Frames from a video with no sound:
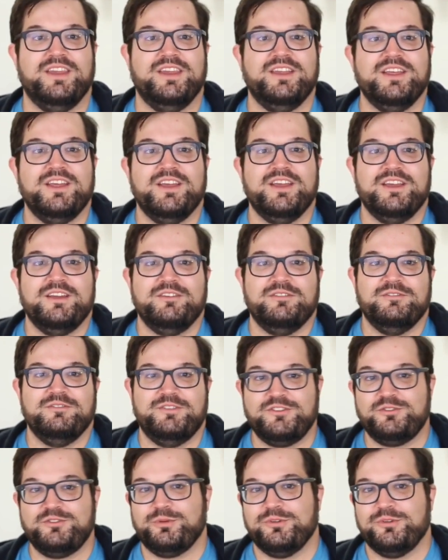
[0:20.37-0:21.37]

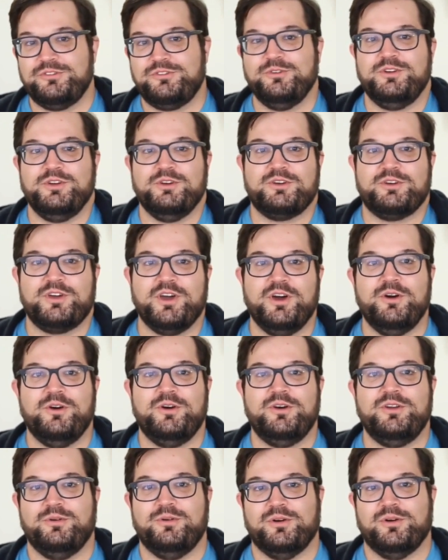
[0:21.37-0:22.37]
Visual Studio
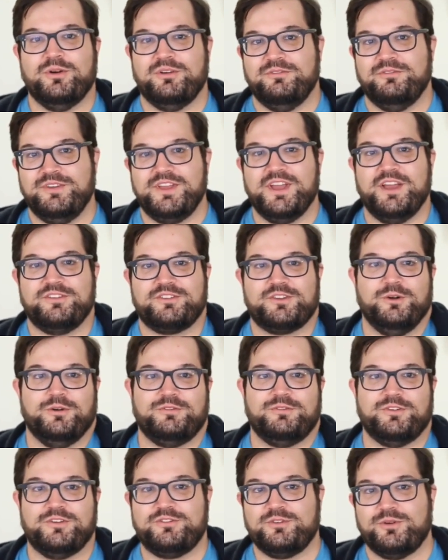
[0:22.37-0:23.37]
Code, or VS Code
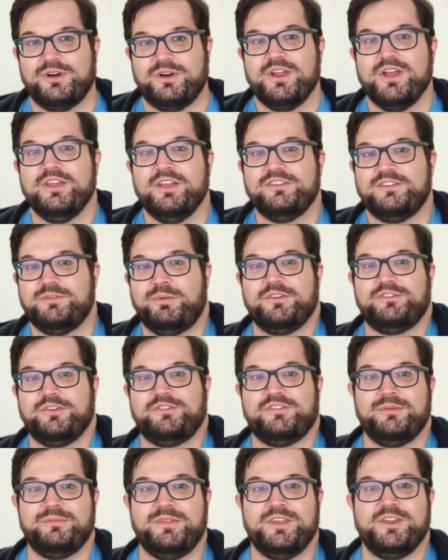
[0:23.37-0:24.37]
for short,
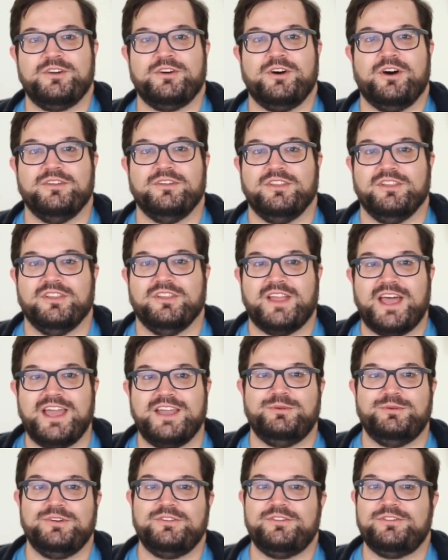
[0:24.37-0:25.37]
supports something called
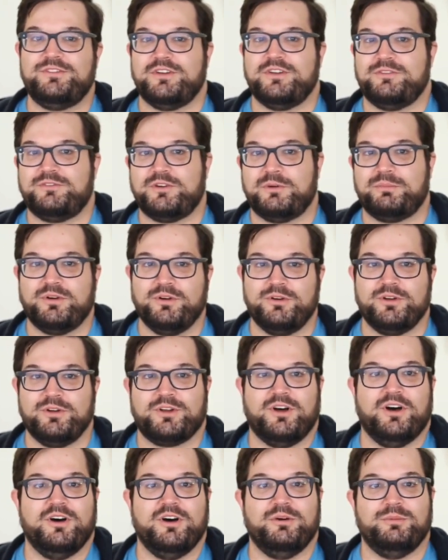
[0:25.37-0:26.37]
Language Server
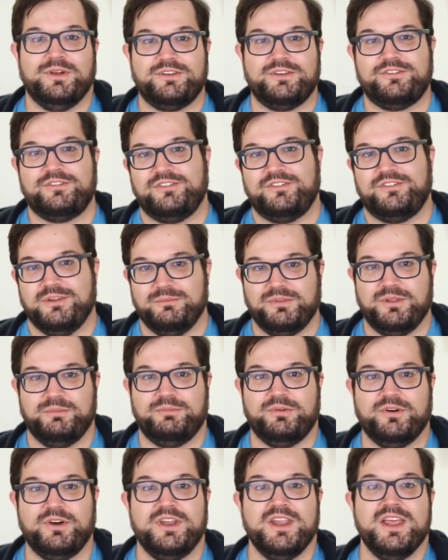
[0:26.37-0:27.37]
Protocol, which, simply
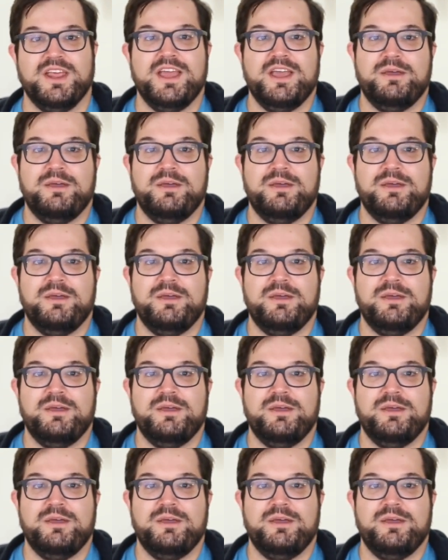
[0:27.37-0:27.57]
put,